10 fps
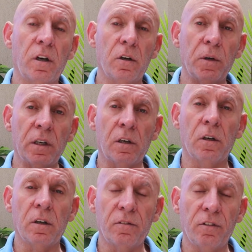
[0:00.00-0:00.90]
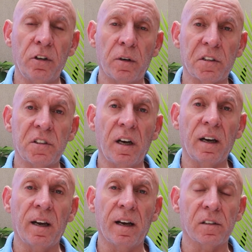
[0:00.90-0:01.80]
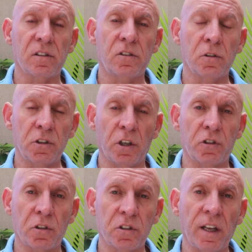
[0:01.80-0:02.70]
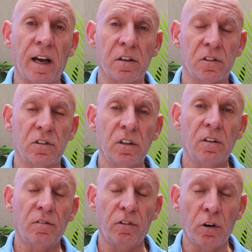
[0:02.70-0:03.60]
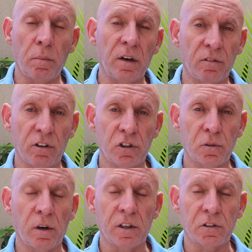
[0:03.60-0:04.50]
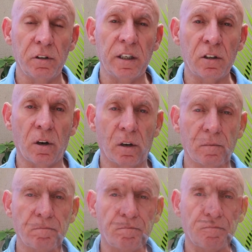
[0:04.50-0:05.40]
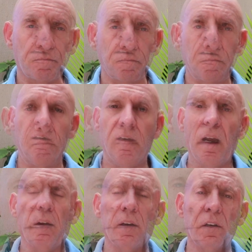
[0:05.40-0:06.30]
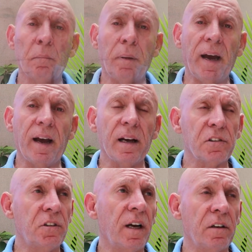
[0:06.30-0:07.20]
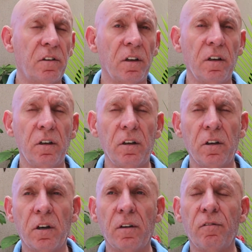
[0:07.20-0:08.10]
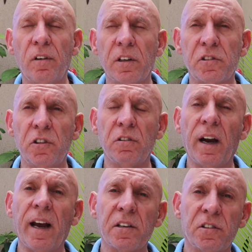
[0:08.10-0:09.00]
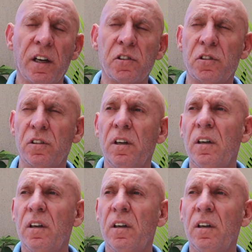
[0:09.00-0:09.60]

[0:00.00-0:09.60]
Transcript: going to include for USCIS to adjust your status for your beneficiary's green card. Now, in the past, you could have listed your assets,